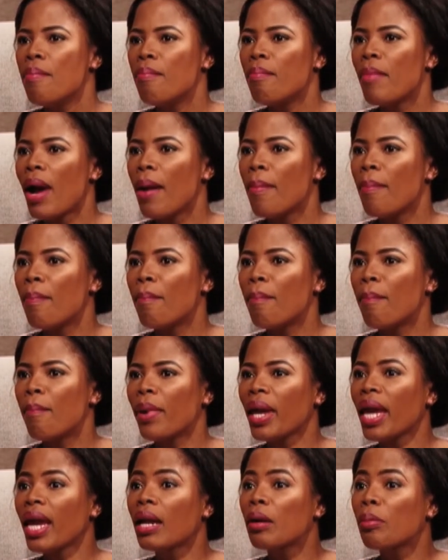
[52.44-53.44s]
My
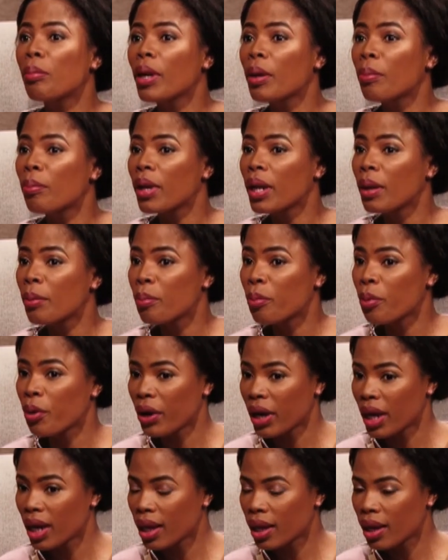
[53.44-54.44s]
big
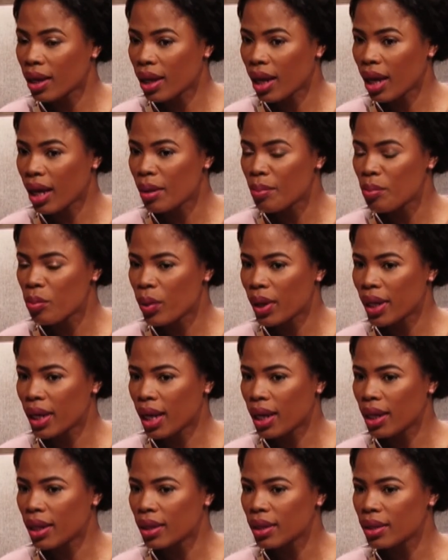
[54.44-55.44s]
break came when
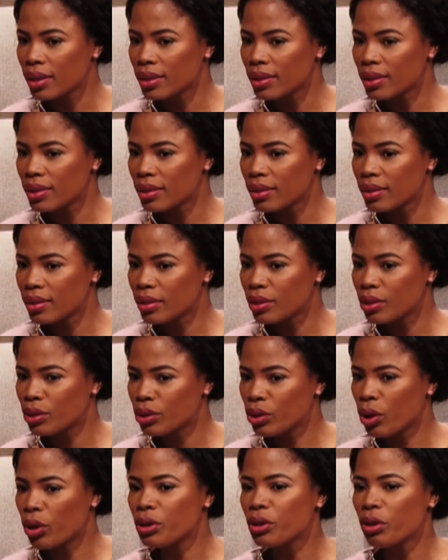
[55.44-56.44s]
I
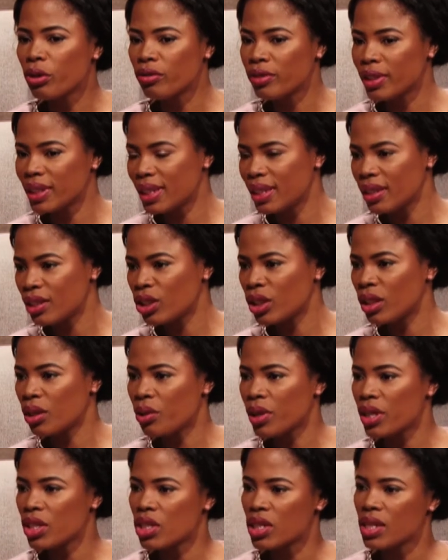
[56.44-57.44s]
joined, obviously,
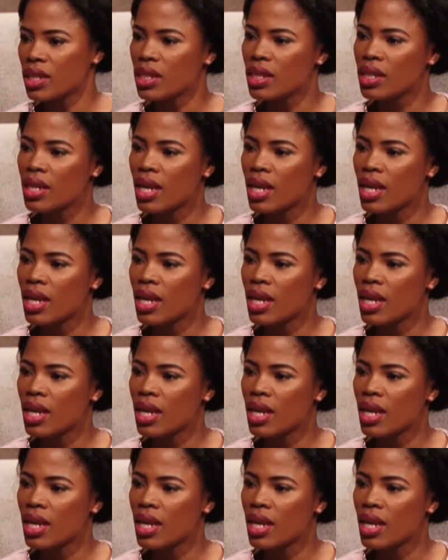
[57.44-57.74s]
Generations.